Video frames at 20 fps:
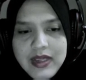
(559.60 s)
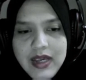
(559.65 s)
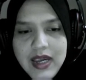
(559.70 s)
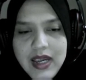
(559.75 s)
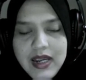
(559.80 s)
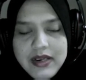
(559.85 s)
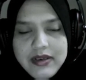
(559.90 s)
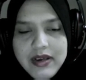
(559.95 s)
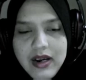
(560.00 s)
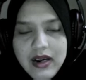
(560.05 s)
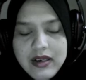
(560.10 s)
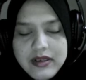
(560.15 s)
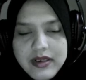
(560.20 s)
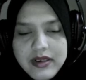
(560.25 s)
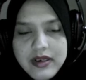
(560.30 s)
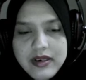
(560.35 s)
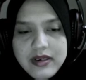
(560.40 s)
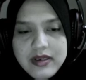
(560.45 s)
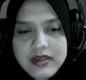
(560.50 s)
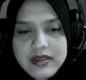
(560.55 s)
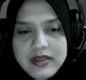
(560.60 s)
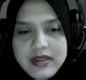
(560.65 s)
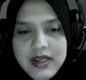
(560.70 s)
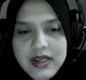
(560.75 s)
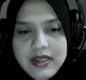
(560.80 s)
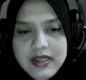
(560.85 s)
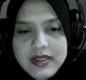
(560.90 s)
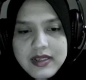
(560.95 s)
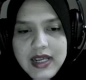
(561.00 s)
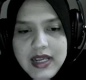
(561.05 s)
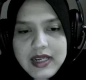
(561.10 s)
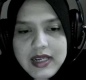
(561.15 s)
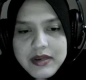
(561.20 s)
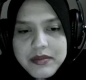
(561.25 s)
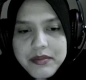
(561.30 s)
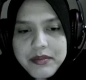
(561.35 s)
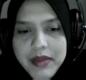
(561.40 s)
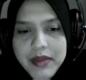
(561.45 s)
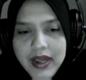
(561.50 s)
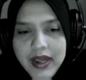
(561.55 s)
and others
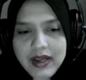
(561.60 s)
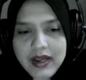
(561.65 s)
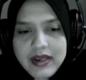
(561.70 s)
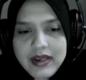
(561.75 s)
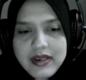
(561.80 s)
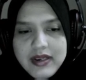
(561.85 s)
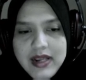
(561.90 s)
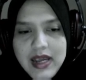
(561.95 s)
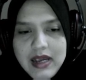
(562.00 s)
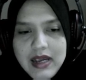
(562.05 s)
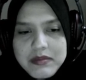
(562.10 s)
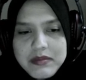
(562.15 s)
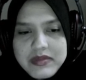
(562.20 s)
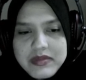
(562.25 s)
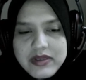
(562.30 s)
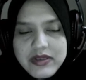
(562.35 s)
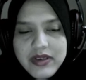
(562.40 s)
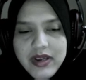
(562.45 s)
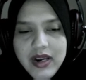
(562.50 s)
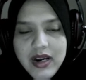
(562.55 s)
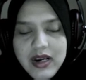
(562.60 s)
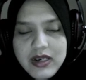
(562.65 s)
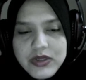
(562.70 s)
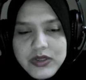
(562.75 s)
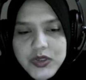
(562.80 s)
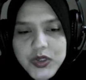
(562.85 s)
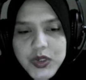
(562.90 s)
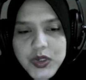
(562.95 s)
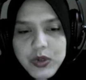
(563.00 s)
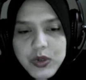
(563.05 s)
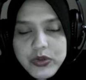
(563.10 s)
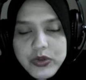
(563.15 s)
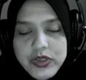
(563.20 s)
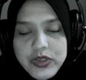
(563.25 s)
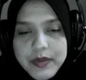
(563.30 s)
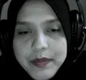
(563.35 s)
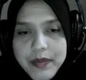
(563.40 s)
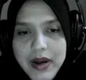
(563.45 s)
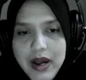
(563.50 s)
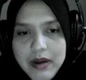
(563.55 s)
that make them scared to go to
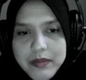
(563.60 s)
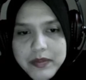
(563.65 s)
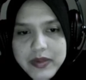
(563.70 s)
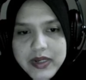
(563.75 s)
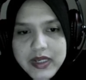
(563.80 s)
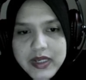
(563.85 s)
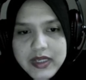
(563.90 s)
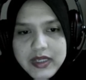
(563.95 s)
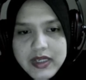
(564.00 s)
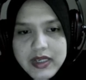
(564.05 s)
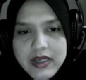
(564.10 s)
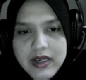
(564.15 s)
the public.